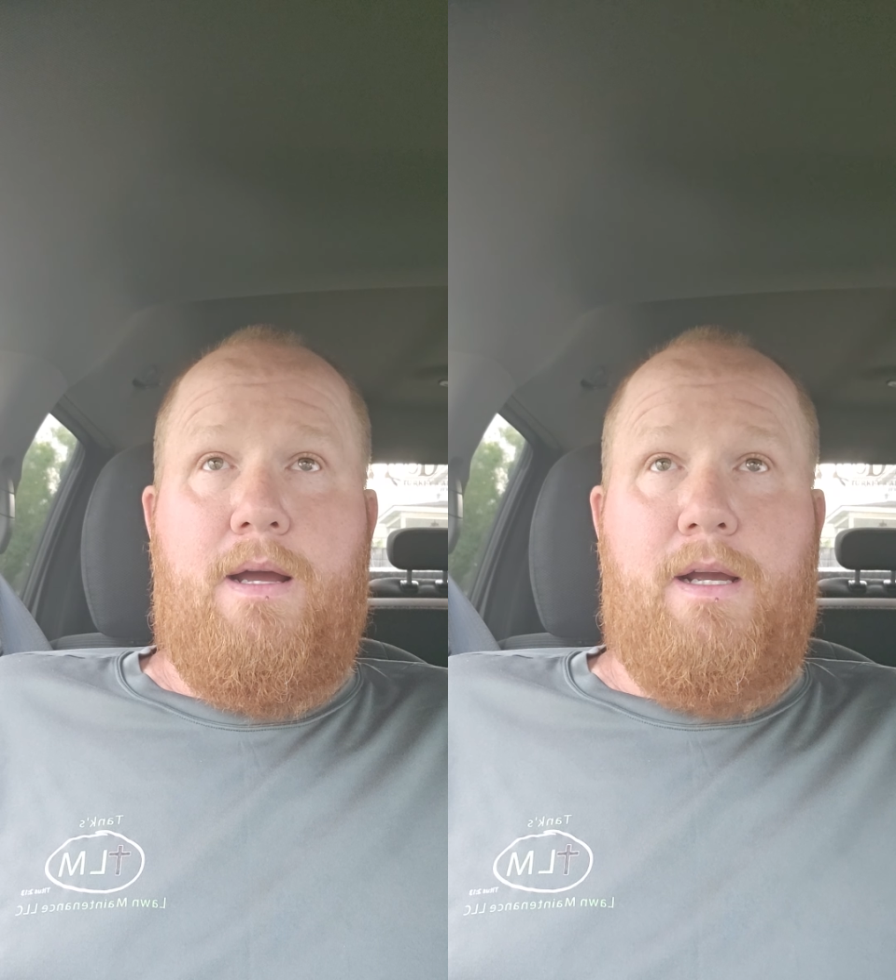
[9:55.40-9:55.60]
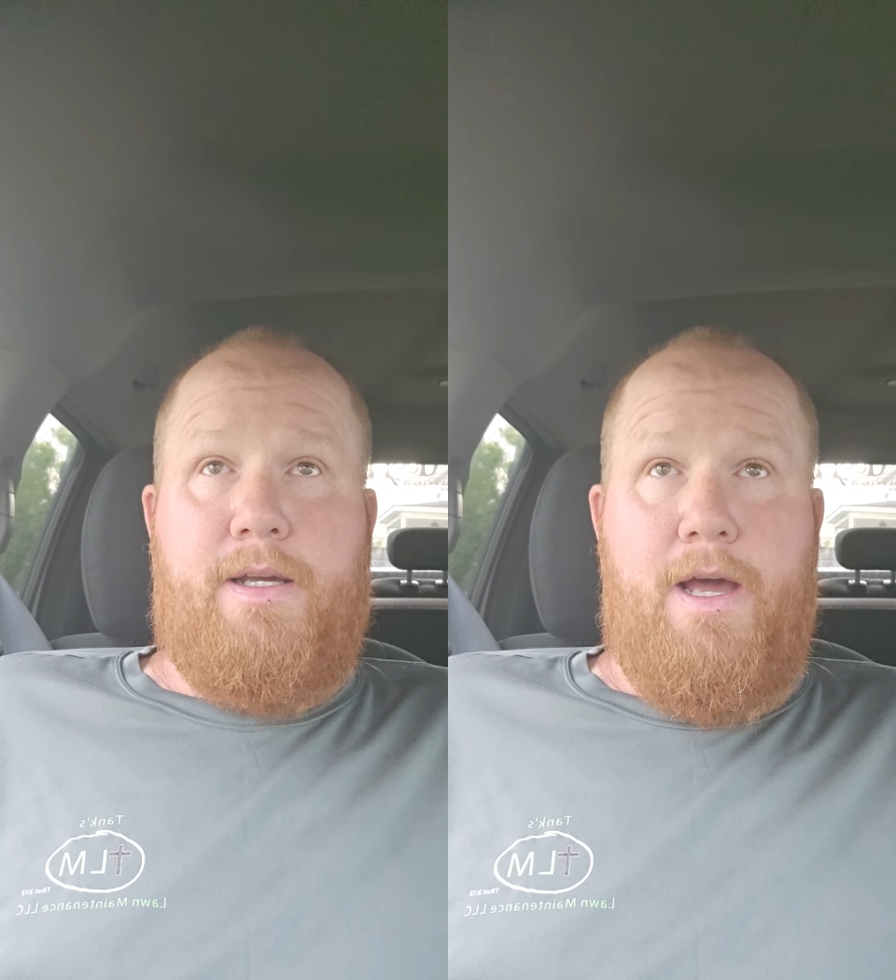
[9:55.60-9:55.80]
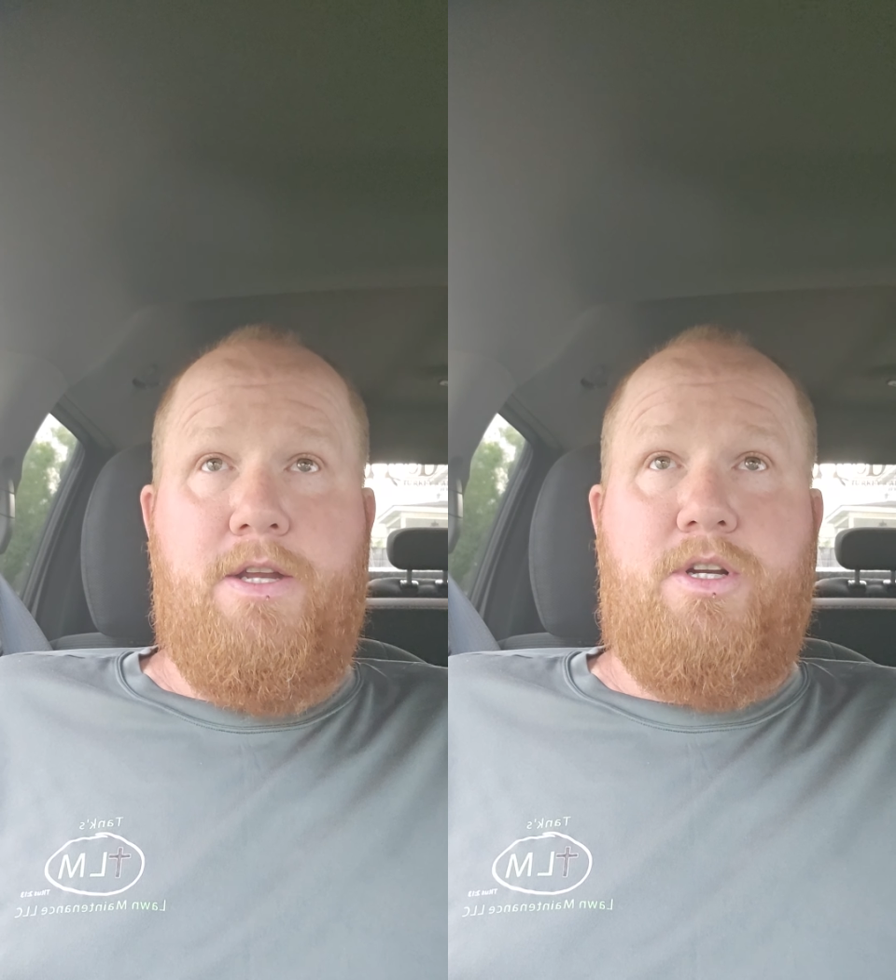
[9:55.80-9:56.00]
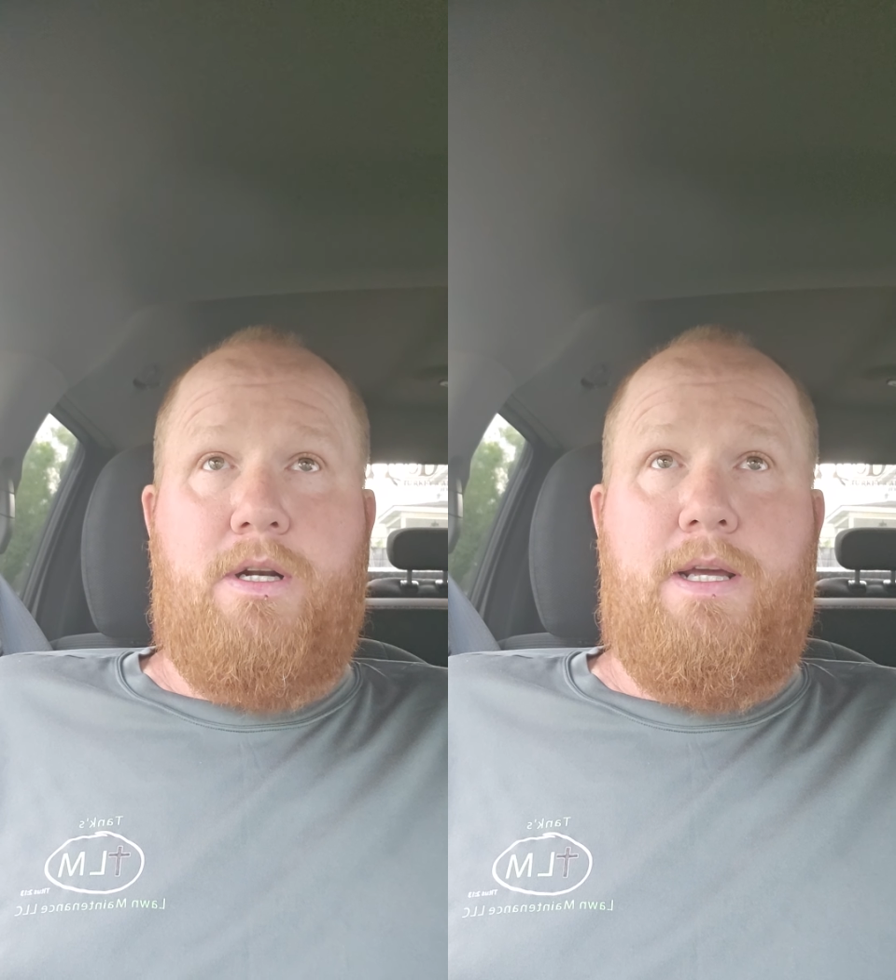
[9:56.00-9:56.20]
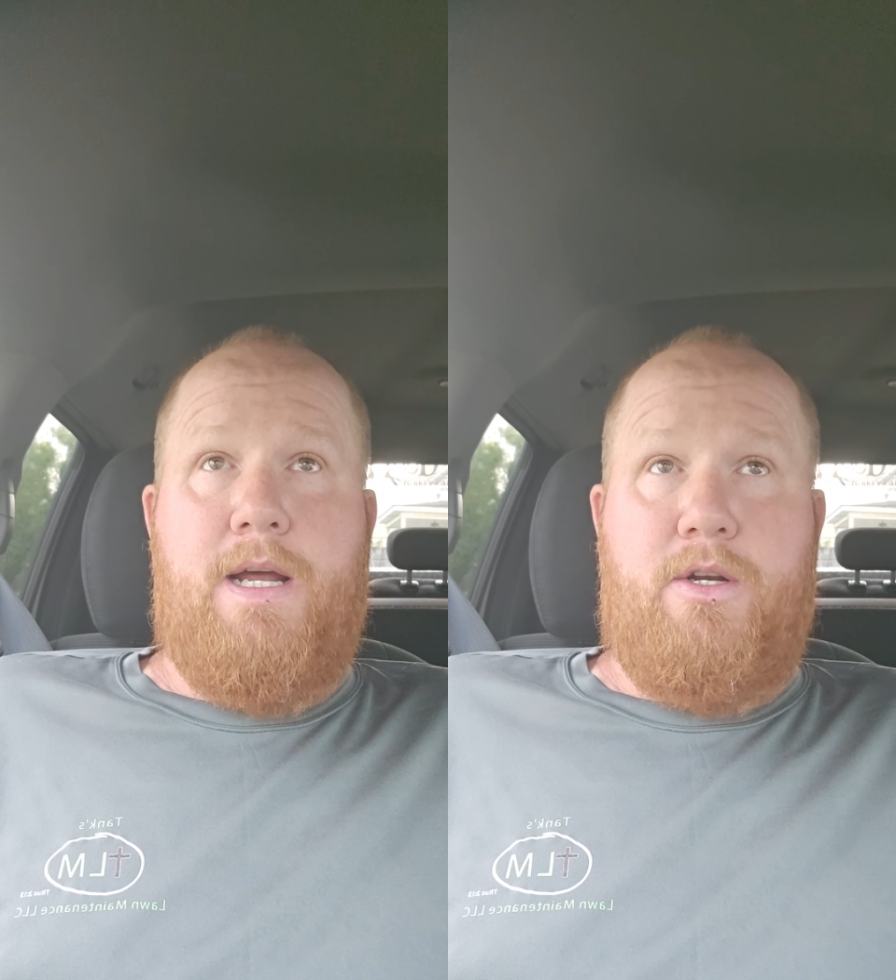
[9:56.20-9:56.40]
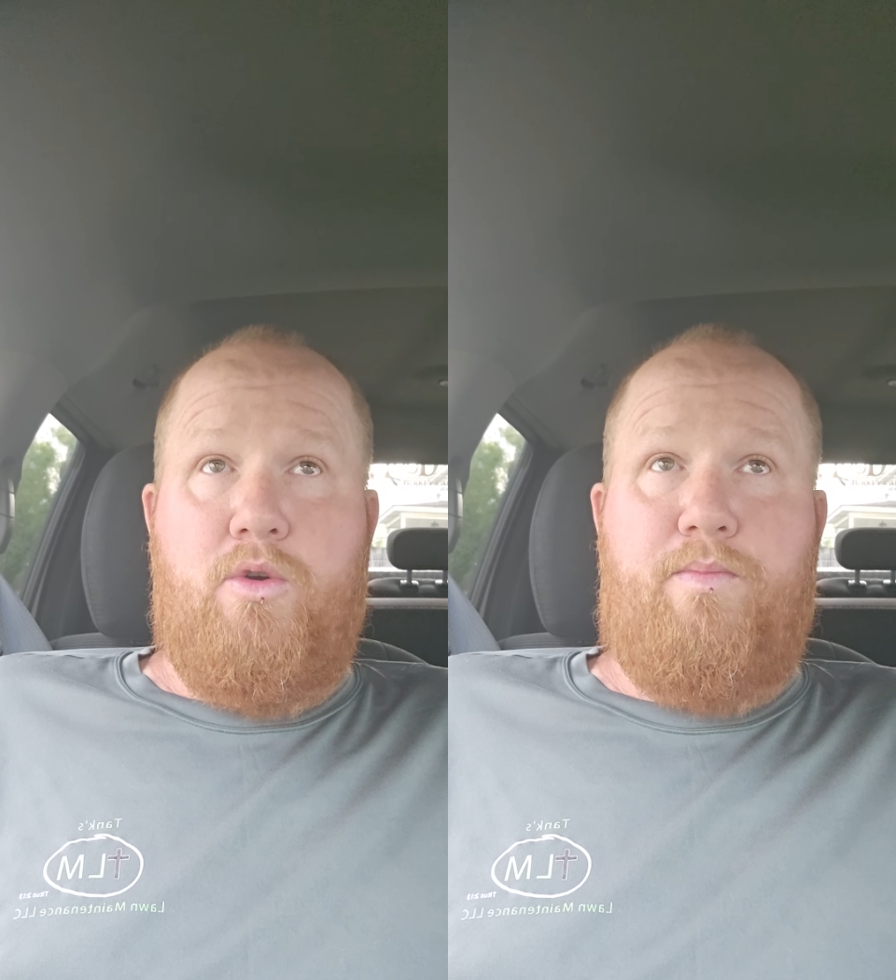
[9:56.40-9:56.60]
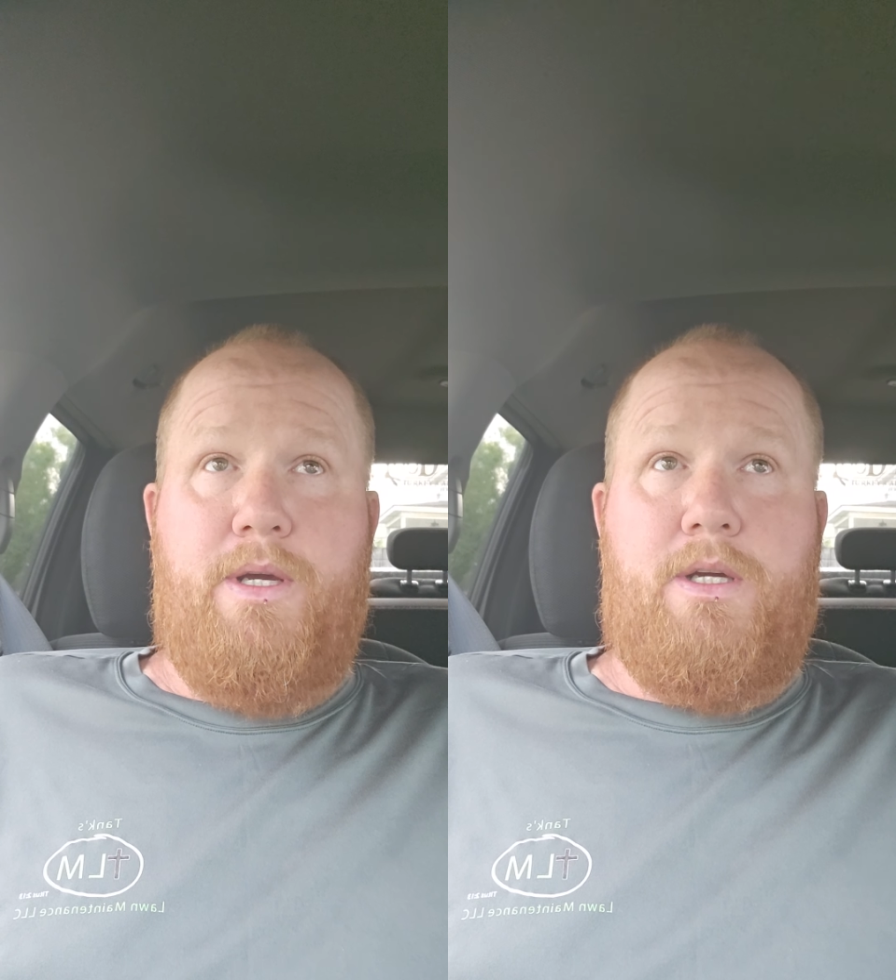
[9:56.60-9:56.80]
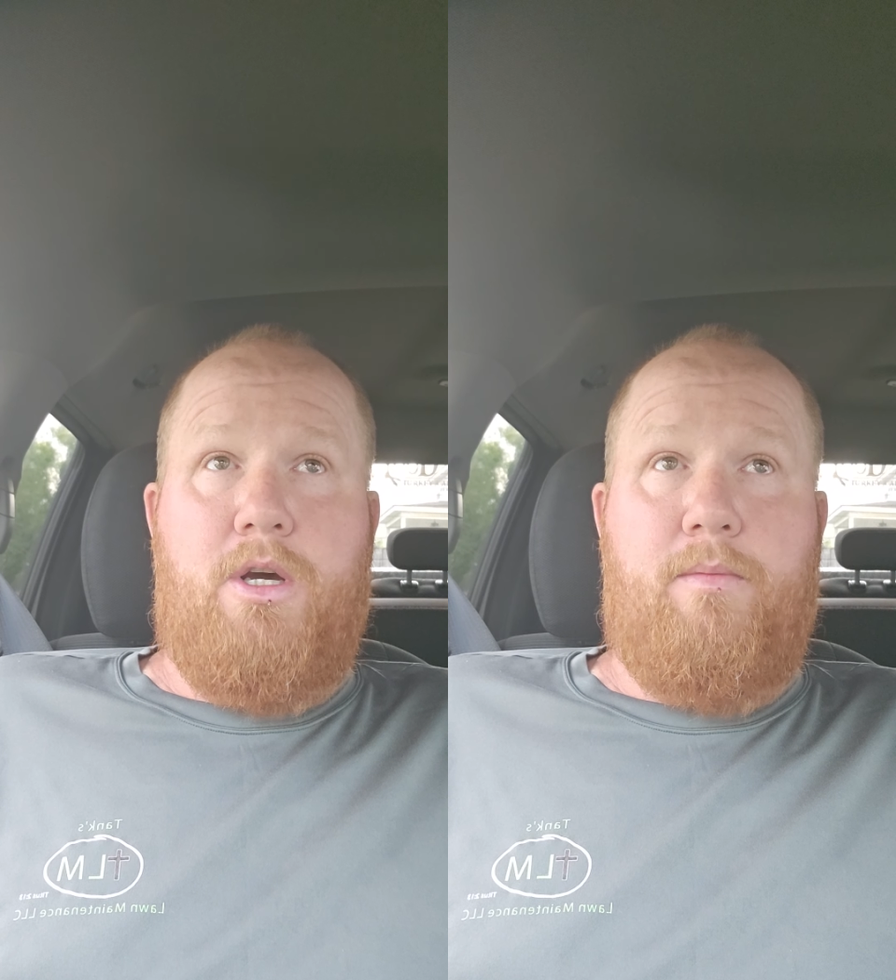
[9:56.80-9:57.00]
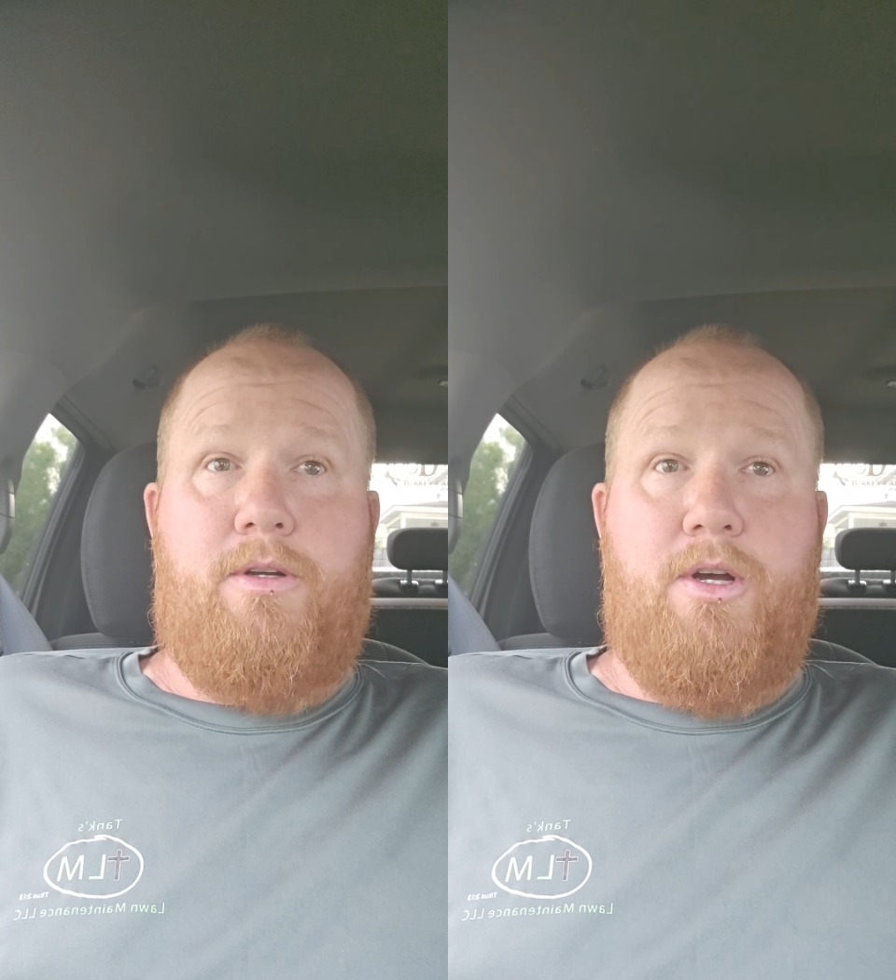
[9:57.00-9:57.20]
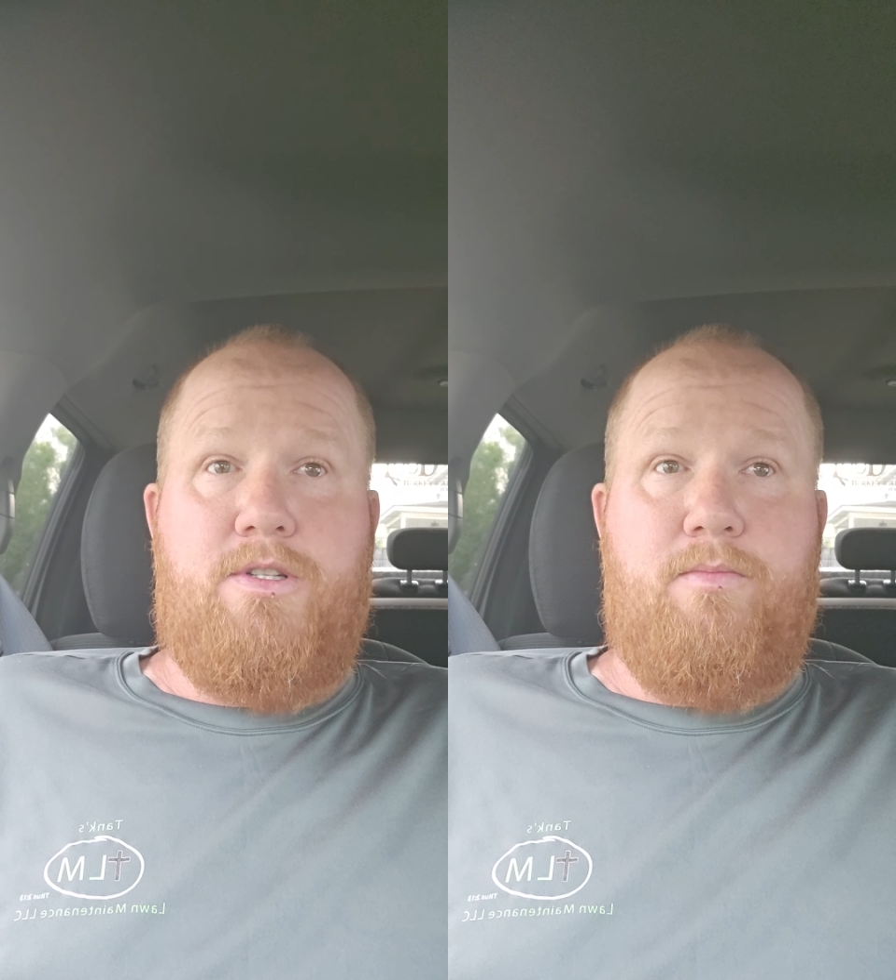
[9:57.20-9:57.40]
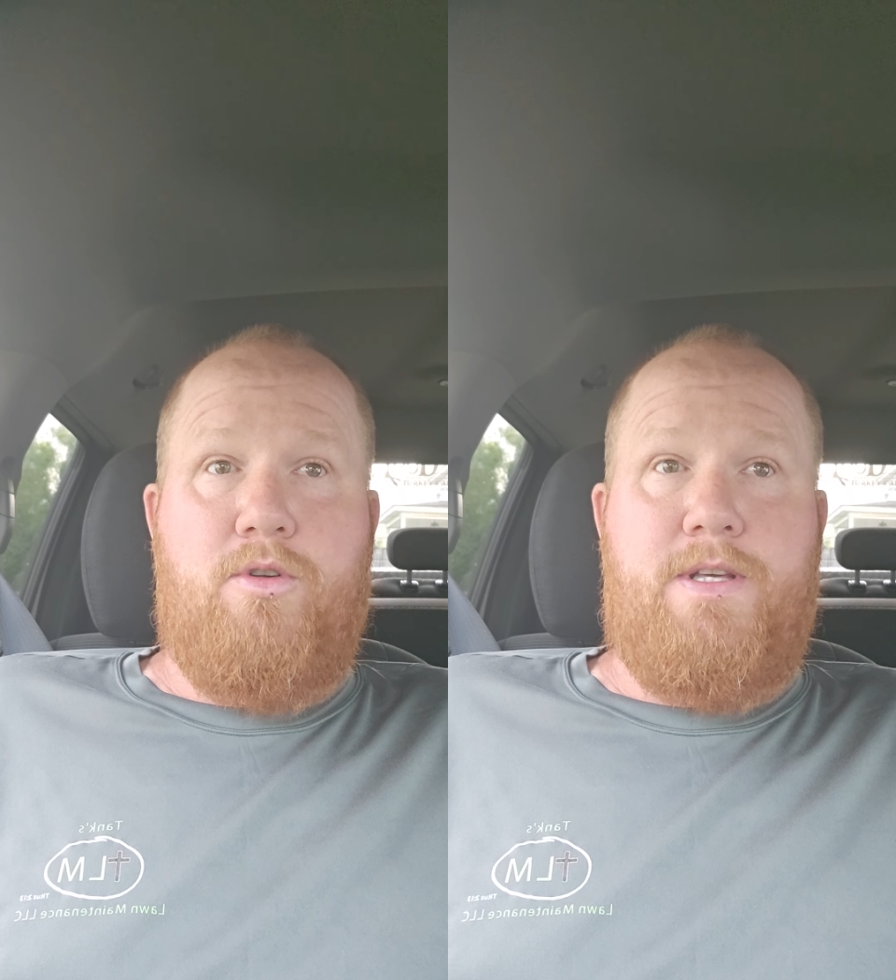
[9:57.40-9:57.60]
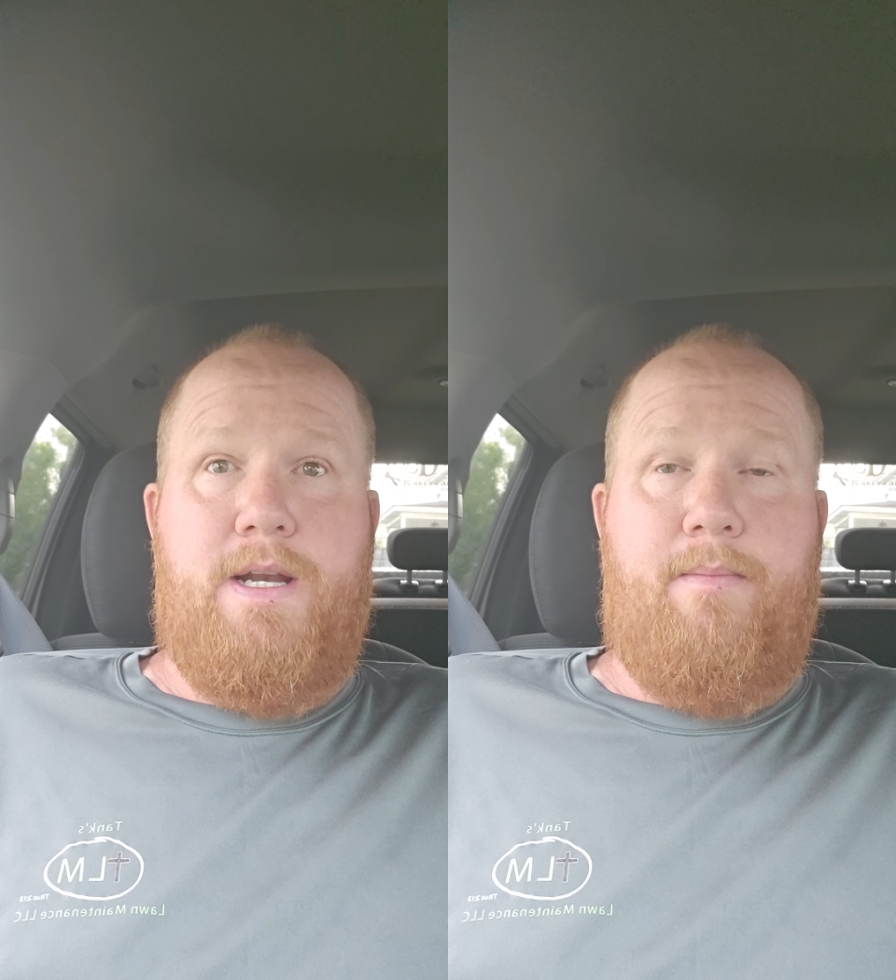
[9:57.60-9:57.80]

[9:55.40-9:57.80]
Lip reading: occasionally I do pick up customers that